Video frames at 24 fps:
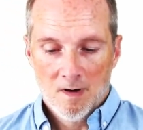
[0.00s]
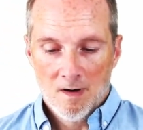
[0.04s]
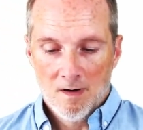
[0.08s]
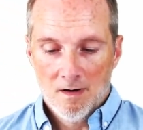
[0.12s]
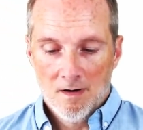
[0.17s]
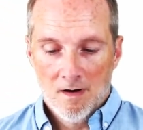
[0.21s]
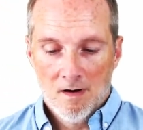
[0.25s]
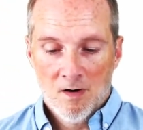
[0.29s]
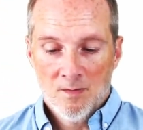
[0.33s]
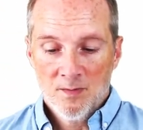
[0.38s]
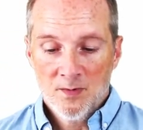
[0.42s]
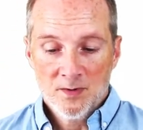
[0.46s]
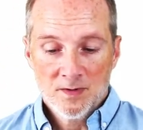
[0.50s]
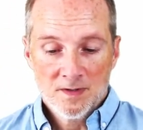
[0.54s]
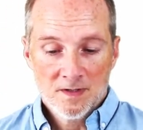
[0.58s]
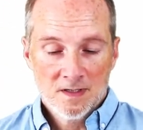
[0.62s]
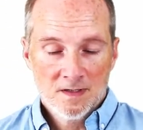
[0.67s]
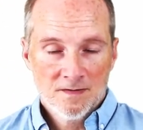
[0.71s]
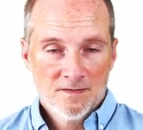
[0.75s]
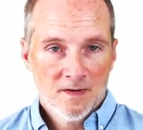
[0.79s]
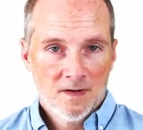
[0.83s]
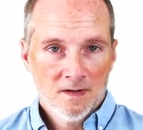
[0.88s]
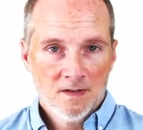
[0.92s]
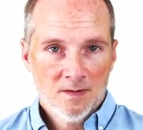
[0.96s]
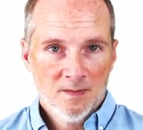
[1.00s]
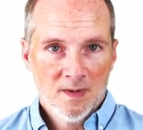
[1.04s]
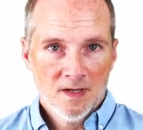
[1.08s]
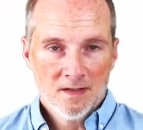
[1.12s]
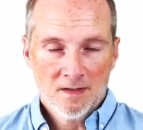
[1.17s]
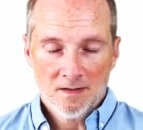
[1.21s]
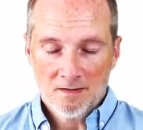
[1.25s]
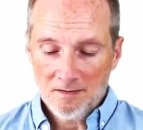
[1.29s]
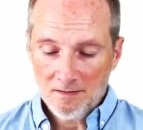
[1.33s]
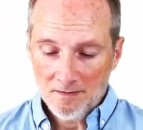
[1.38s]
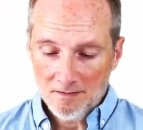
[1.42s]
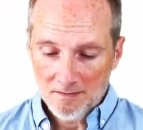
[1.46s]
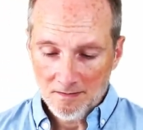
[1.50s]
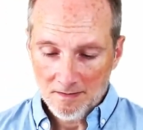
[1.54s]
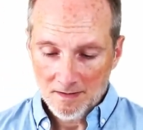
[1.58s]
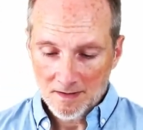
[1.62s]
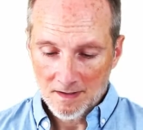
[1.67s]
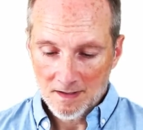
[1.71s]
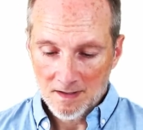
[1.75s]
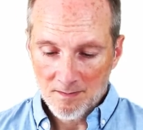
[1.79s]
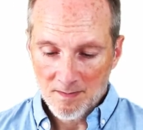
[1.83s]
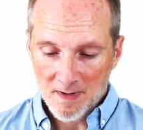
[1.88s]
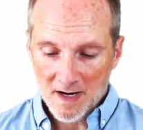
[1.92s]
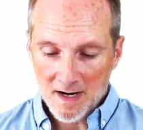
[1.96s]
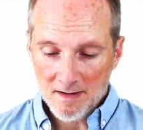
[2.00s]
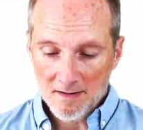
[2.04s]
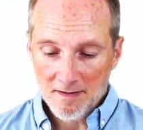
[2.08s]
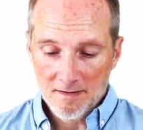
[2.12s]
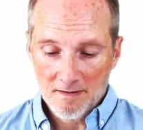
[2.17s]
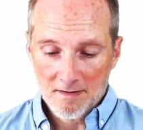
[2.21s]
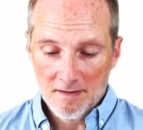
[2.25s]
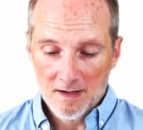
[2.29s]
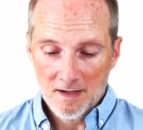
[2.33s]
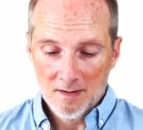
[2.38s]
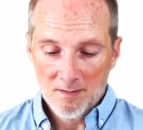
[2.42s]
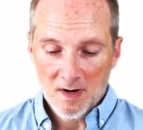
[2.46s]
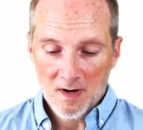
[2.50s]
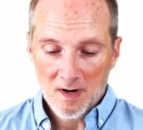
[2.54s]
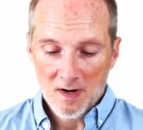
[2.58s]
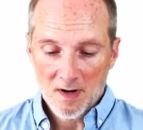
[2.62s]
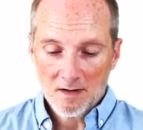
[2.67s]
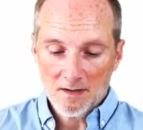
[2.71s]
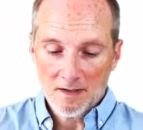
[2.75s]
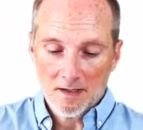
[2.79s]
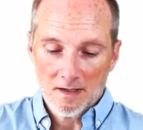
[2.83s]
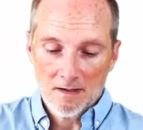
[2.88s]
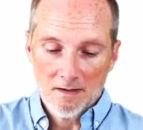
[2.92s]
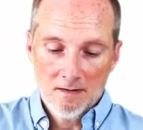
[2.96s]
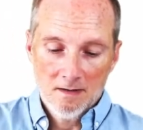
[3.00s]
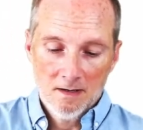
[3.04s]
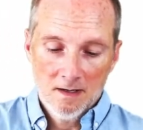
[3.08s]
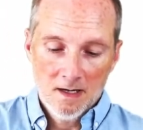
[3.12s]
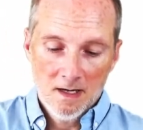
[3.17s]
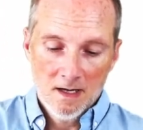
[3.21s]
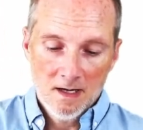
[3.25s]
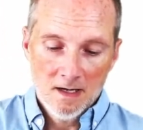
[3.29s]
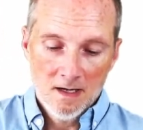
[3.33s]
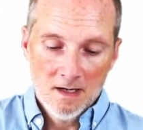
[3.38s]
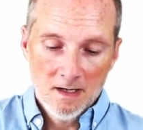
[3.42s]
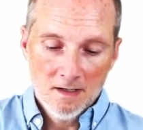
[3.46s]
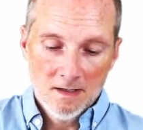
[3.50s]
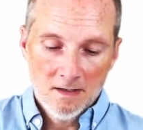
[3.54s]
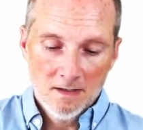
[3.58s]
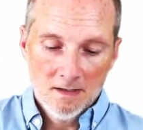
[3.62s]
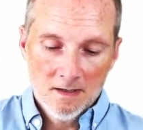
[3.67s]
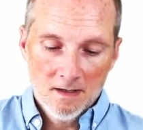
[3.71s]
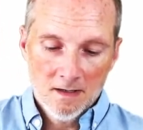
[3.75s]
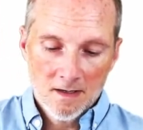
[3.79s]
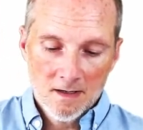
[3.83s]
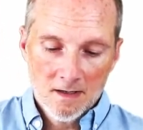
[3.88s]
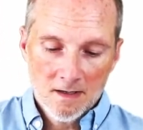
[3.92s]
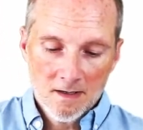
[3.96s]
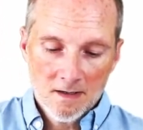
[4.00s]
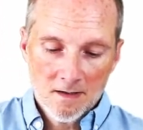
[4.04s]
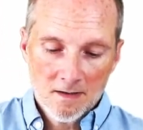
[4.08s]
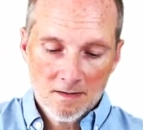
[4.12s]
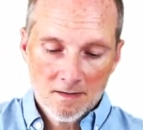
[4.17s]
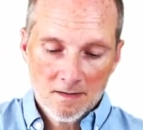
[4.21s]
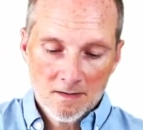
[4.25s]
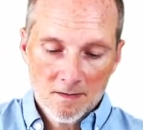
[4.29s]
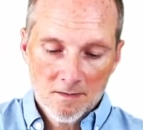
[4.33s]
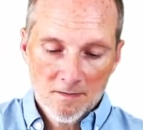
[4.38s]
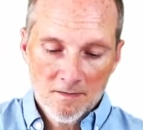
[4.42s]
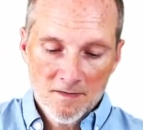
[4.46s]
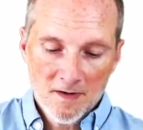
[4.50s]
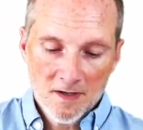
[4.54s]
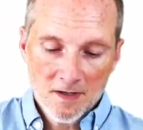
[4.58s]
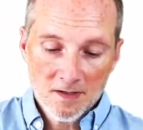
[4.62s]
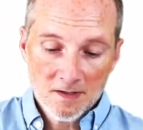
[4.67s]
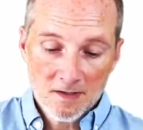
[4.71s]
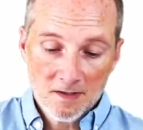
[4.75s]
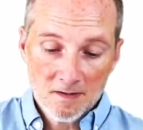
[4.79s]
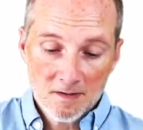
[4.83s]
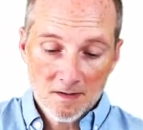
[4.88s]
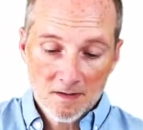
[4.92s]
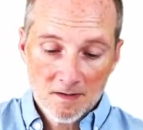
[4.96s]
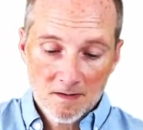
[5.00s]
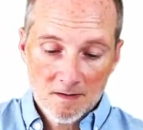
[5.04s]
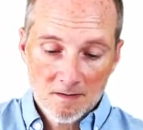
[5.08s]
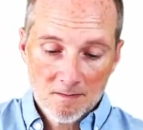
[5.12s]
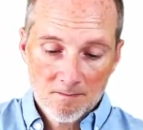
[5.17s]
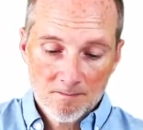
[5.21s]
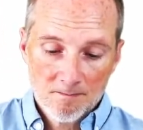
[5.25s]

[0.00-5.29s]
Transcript: almost as fundamental in math and modeling. Uh, so functions.